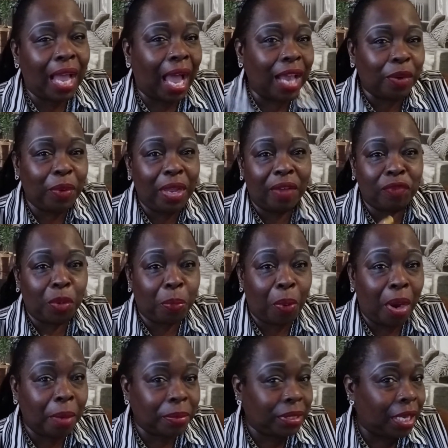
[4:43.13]
I don't have no
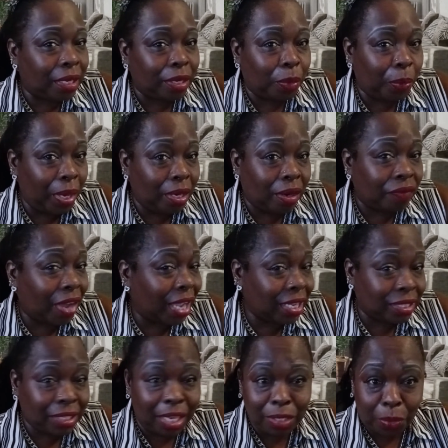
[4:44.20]
problem taking the weight off. I
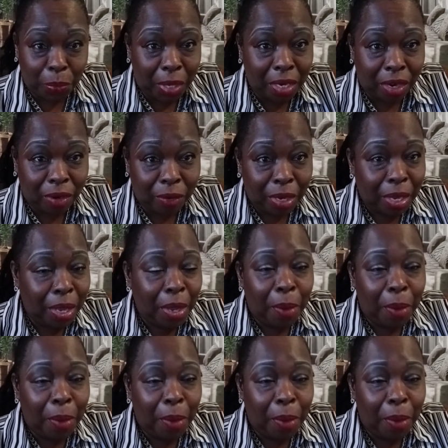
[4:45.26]
can take the weight off